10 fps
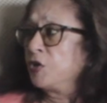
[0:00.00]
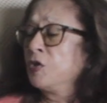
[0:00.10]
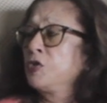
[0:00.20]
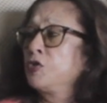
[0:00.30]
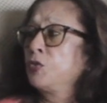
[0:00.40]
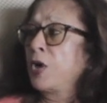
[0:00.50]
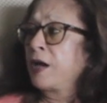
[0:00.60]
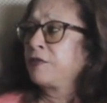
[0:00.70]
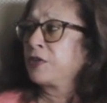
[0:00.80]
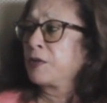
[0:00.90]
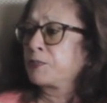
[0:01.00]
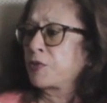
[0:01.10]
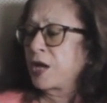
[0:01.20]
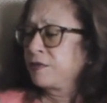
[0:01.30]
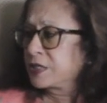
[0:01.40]
You have a
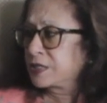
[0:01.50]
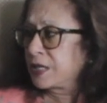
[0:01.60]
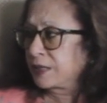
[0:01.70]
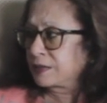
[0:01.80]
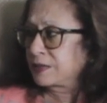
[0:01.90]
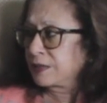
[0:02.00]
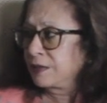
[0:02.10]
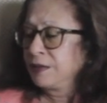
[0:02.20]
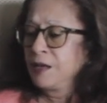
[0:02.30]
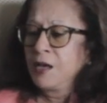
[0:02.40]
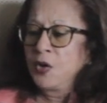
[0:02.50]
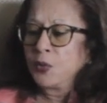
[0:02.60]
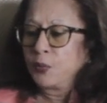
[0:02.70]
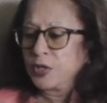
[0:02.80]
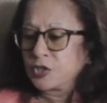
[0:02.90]
private sector
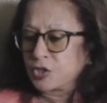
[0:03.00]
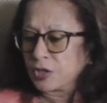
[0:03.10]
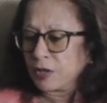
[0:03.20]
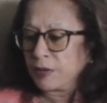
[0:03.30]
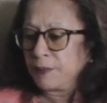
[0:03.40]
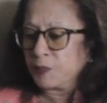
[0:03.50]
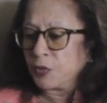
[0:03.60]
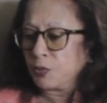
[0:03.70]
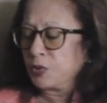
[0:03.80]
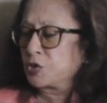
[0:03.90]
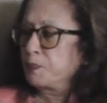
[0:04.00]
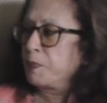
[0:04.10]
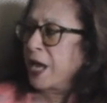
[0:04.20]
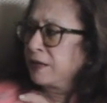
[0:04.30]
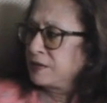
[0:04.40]
which
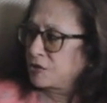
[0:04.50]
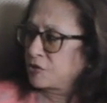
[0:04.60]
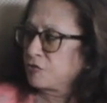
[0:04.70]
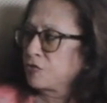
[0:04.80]
bends the